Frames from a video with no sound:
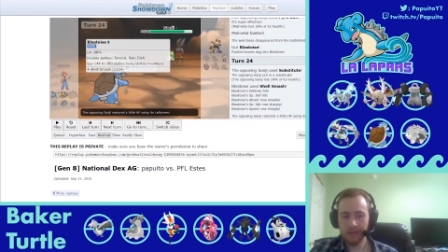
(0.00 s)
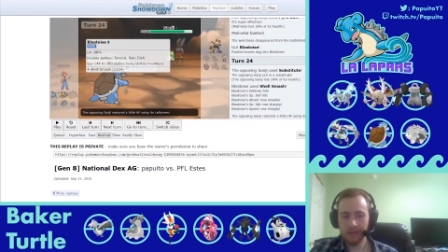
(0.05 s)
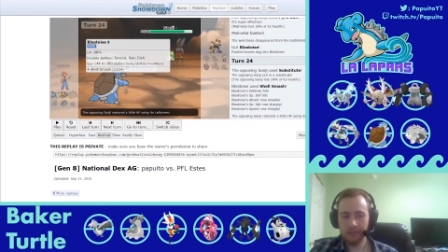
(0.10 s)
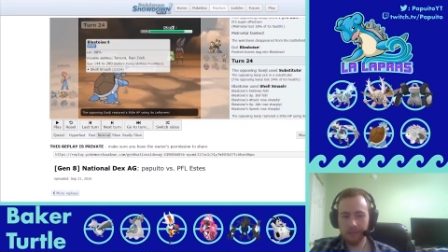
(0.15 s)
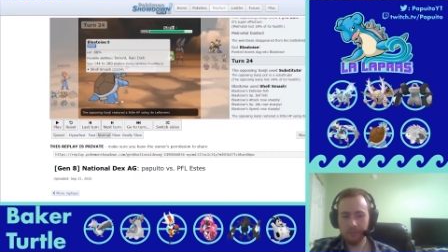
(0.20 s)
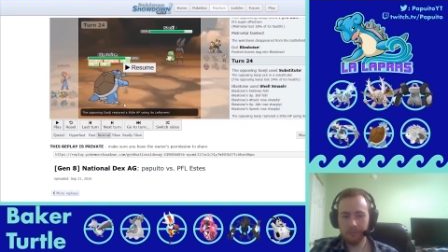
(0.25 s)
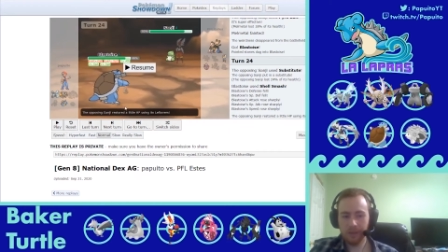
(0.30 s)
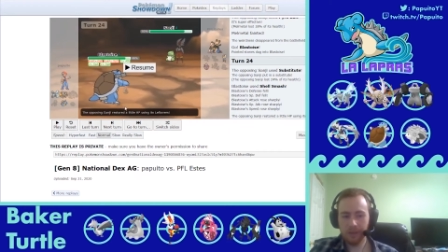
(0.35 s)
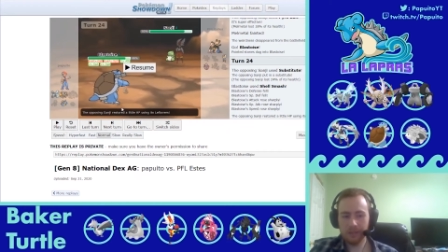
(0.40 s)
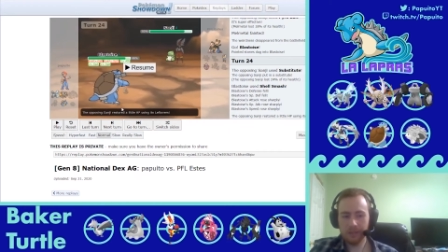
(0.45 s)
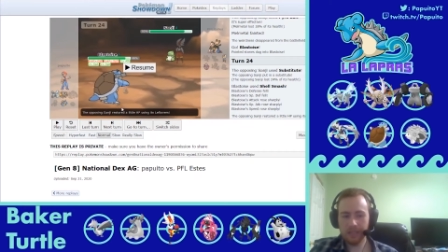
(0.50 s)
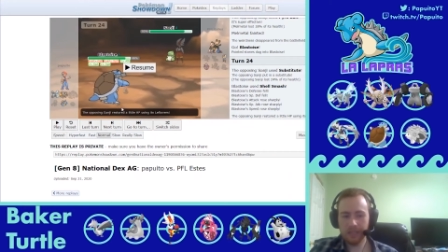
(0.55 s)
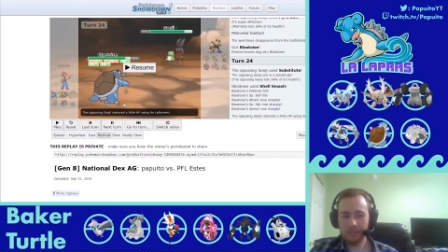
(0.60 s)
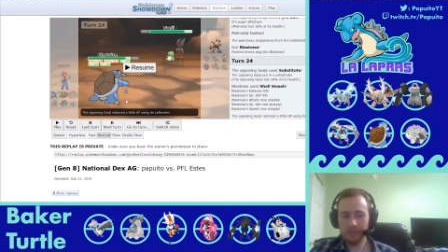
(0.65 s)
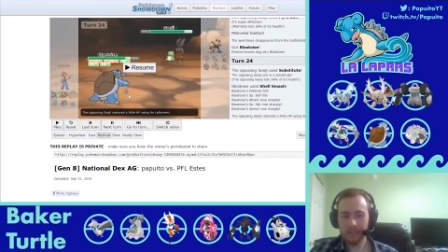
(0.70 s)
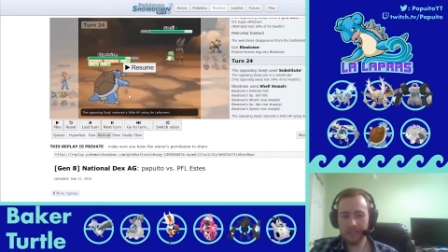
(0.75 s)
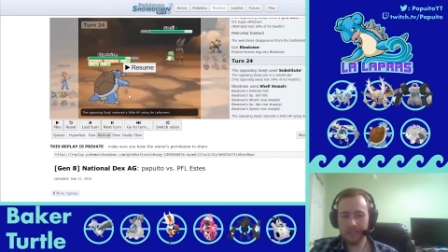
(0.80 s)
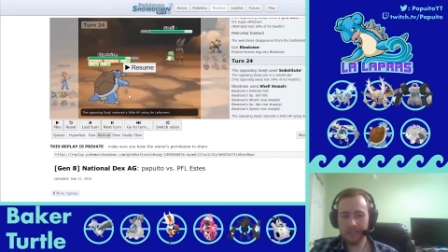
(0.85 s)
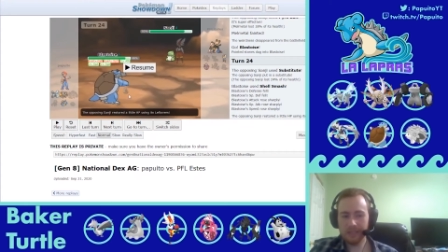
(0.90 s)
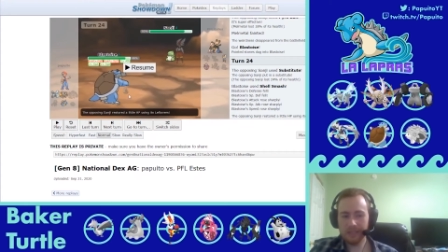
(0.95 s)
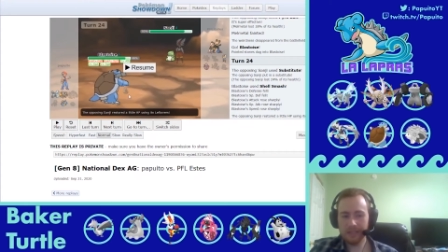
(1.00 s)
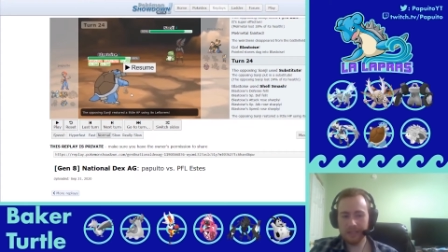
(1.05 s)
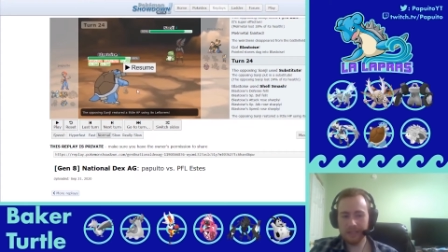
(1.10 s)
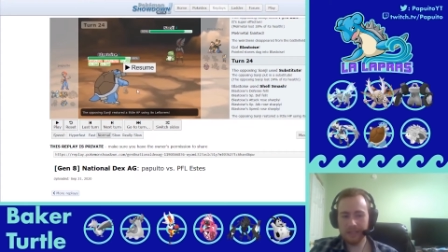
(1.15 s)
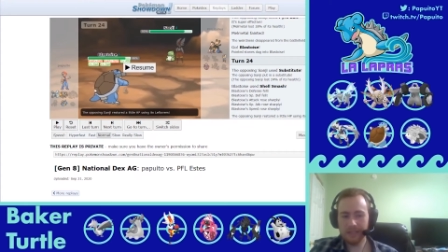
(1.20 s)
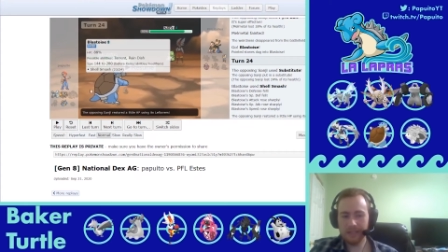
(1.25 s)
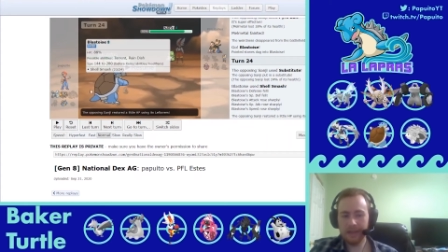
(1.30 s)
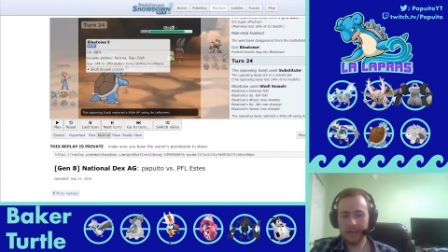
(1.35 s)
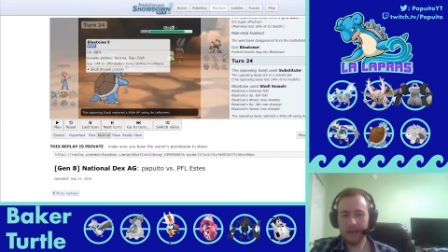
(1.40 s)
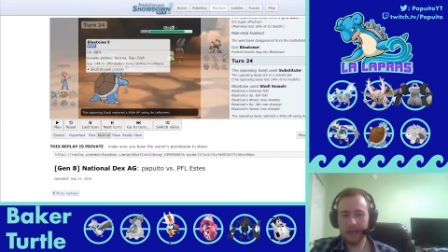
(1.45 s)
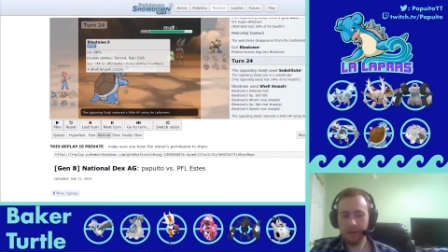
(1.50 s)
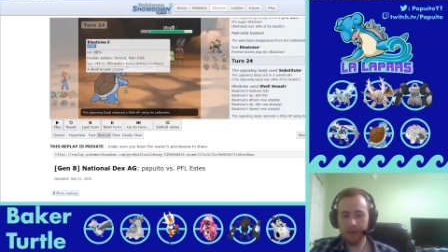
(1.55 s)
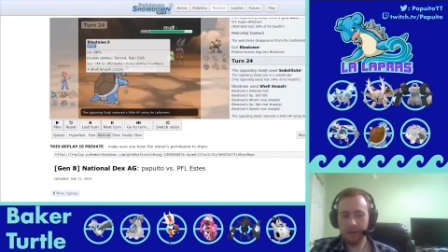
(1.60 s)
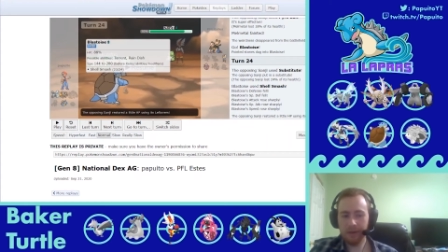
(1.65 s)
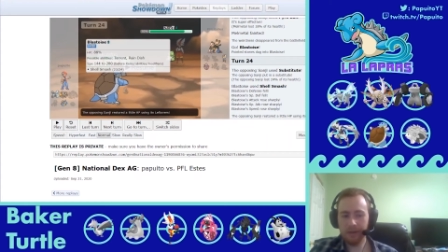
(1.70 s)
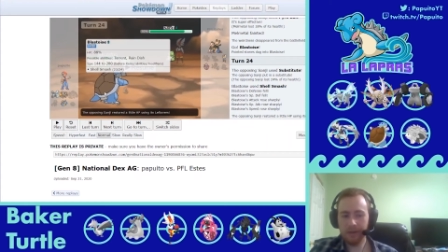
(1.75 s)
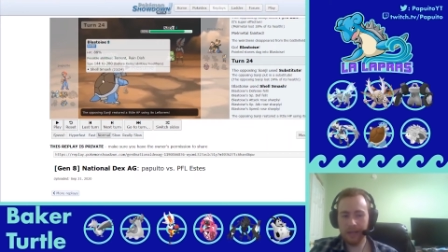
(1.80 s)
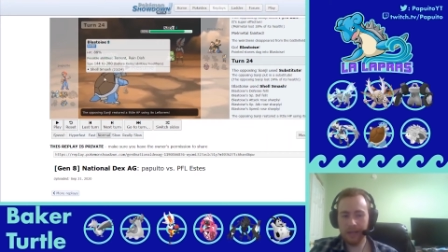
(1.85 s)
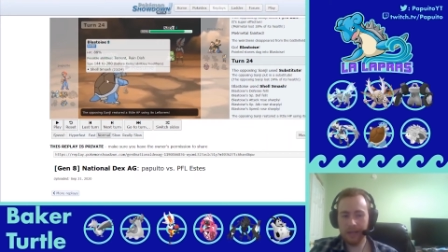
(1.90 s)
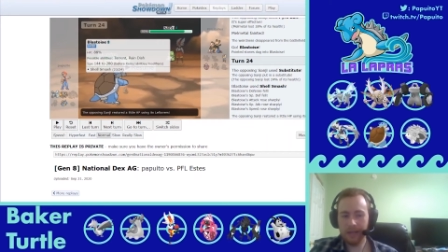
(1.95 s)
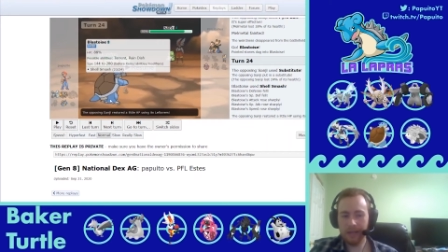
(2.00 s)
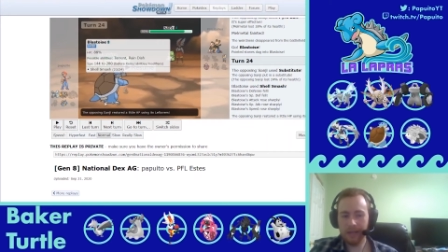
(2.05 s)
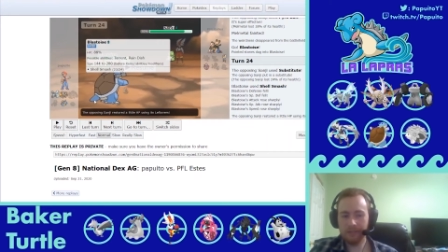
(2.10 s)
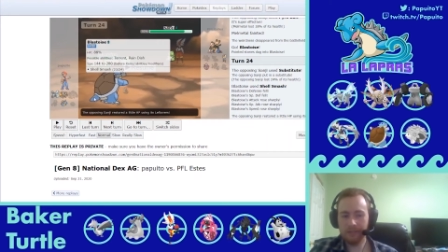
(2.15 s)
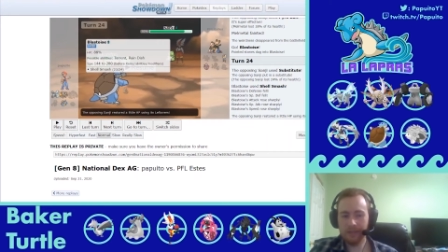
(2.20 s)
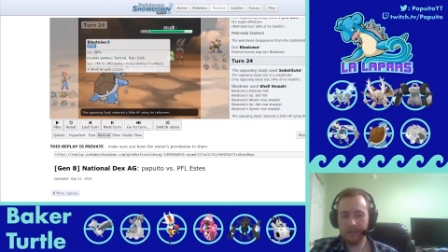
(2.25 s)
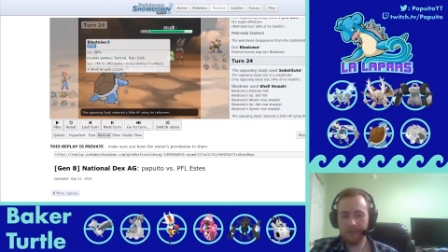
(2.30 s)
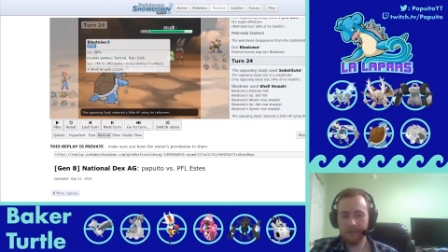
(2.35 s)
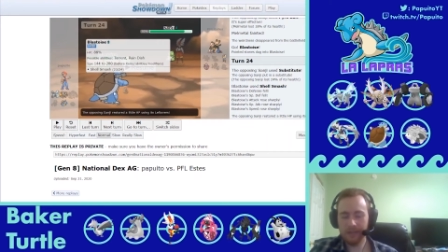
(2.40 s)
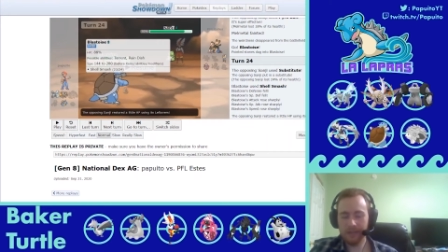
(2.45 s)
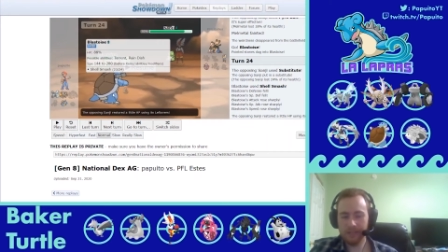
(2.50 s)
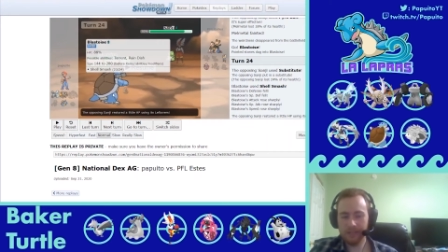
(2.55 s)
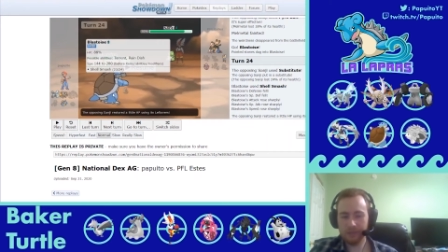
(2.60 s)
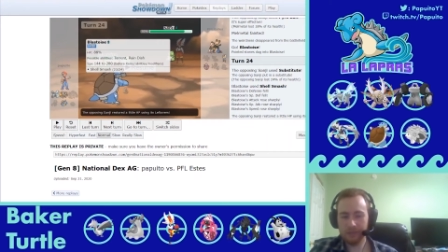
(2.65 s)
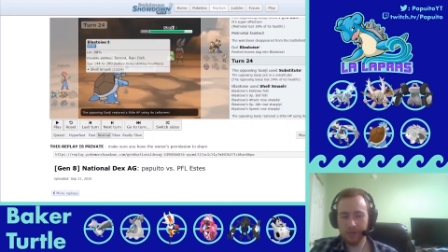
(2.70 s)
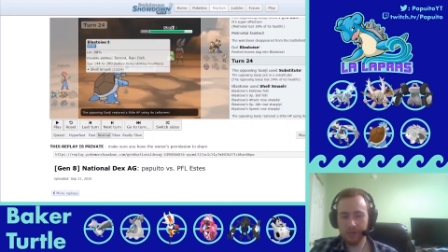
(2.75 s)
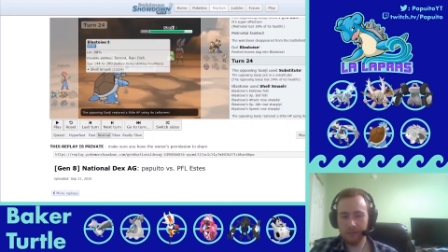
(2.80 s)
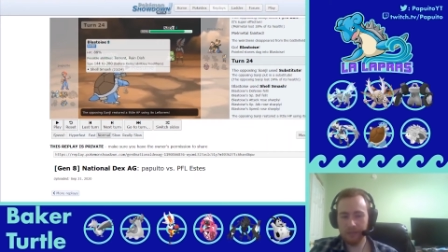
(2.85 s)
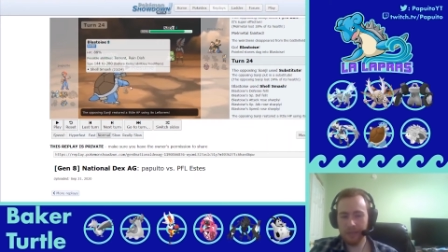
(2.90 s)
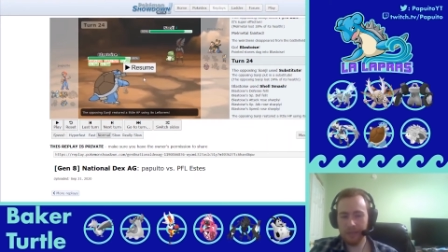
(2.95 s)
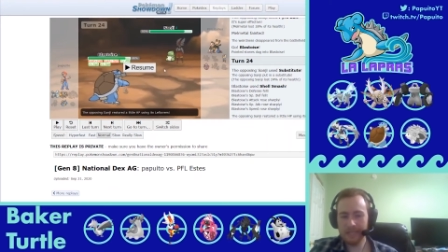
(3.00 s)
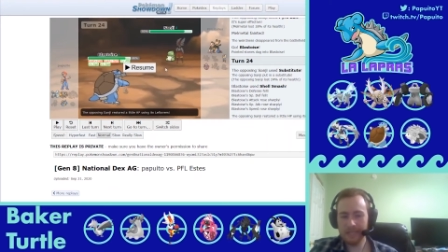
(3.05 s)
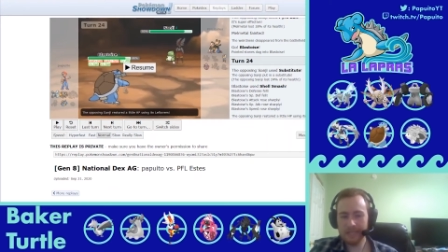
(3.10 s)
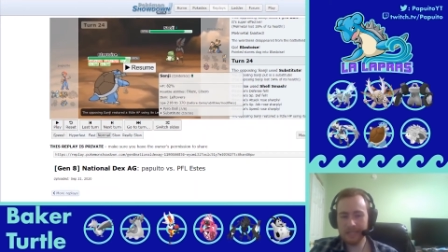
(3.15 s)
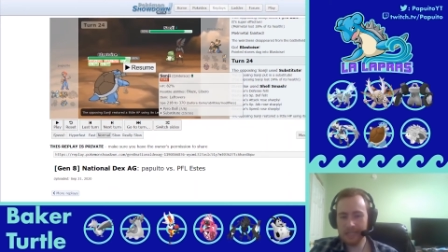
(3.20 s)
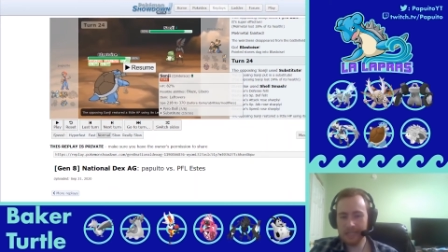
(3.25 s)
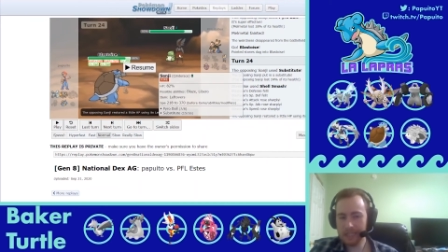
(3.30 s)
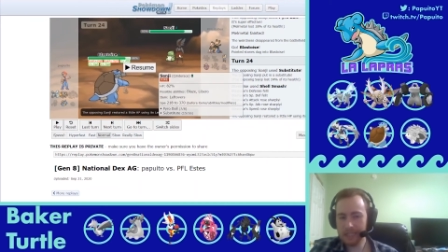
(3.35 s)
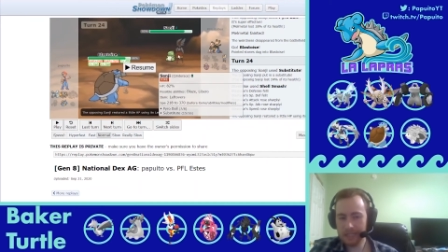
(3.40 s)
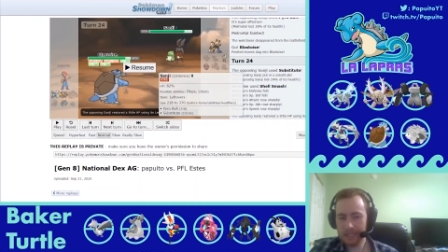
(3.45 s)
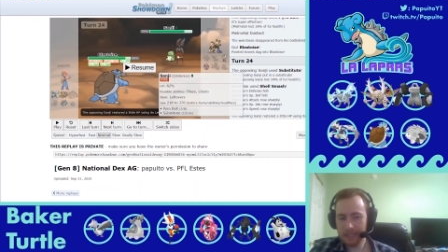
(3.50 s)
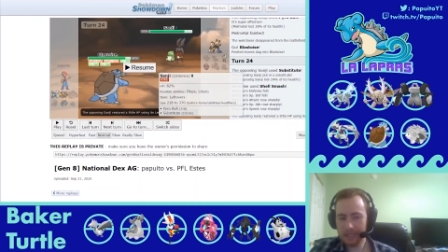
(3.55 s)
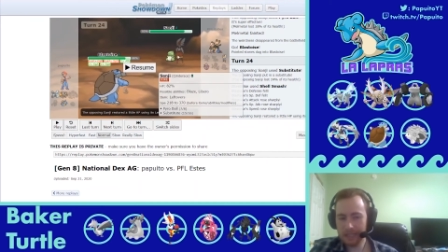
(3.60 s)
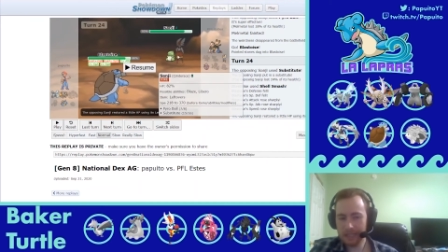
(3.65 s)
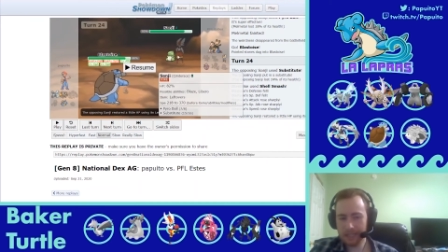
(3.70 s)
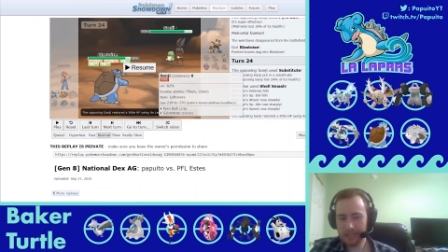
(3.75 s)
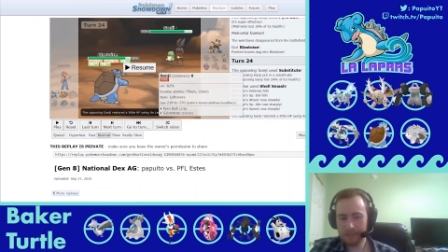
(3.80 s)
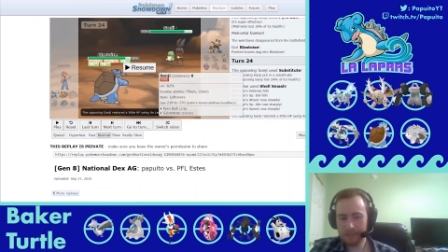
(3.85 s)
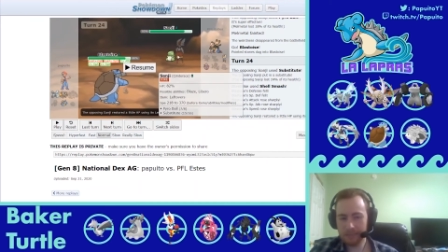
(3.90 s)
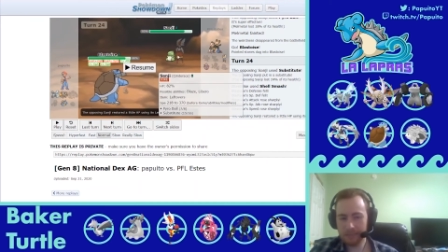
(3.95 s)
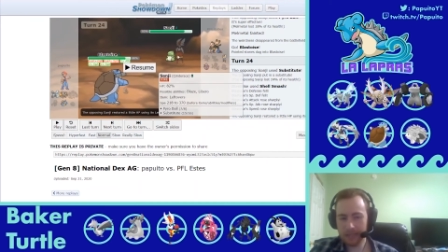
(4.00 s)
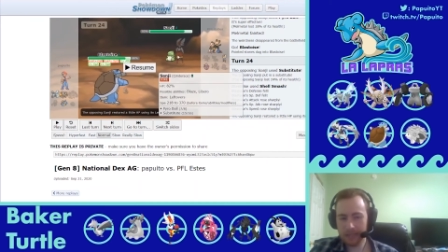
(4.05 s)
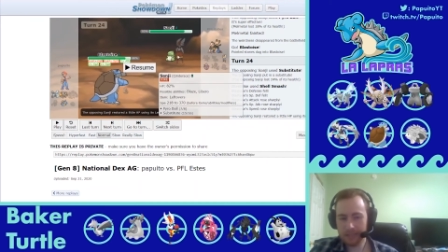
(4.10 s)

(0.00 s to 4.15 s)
Partially because now I have the defense drop. I didn't expect